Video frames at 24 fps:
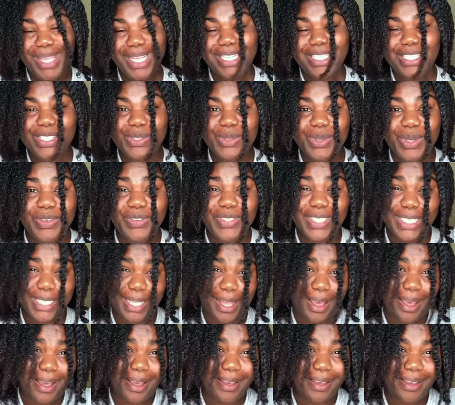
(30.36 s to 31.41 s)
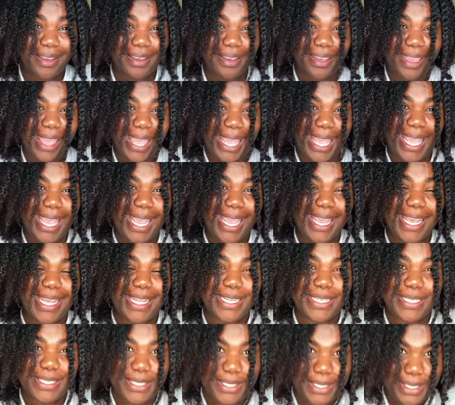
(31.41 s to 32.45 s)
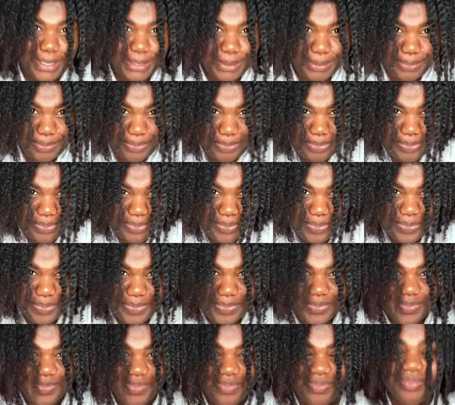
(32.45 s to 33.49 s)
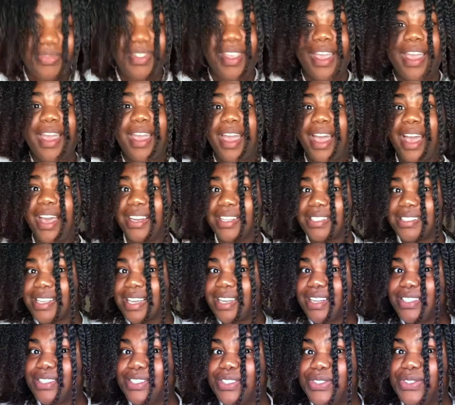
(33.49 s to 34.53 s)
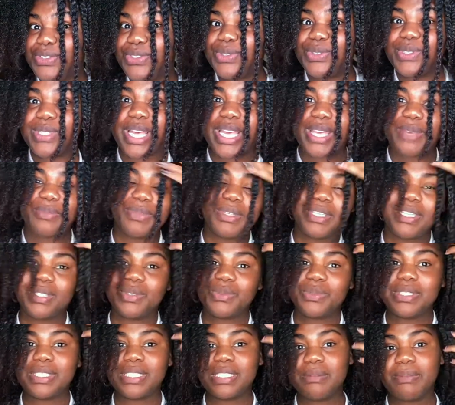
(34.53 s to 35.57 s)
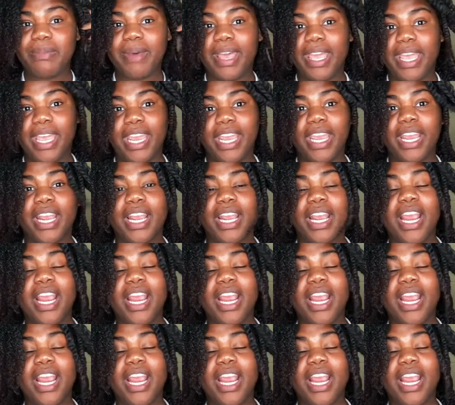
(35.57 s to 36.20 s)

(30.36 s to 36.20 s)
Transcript: It's 12 o'clock and I decided to do like mini twists to my hair.